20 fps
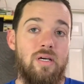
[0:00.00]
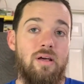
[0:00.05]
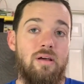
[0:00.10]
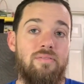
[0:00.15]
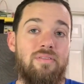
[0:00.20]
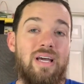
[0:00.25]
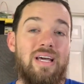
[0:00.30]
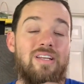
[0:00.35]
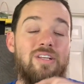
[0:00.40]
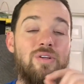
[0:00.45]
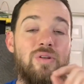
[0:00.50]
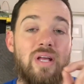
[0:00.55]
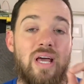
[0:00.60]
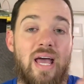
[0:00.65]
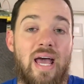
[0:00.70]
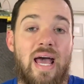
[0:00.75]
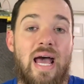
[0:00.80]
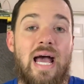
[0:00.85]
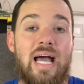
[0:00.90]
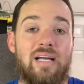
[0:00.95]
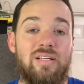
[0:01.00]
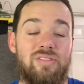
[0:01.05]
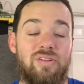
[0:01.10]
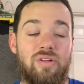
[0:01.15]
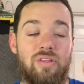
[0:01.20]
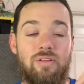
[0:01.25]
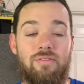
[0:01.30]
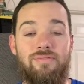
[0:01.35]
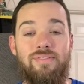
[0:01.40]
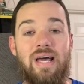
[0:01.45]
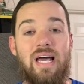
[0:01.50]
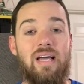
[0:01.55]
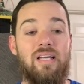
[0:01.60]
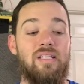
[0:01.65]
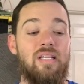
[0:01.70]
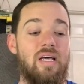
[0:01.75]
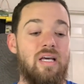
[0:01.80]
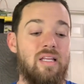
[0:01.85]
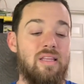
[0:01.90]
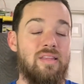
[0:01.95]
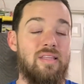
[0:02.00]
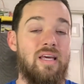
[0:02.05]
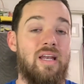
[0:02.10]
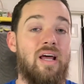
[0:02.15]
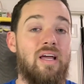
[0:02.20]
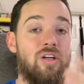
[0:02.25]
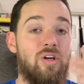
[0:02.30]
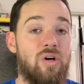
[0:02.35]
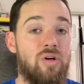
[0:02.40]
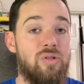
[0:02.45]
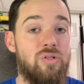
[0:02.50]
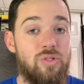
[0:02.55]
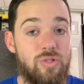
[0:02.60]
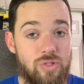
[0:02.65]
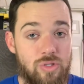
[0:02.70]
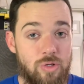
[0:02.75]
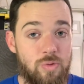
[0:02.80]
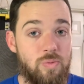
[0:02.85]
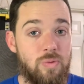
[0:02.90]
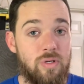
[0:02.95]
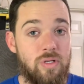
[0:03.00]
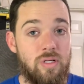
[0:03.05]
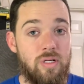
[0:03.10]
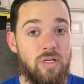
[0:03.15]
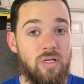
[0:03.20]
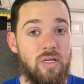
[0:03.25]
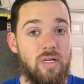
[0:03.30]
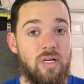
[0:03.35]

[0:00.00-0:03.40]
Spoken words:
I've gotten you to act on the fact that I called you stupid.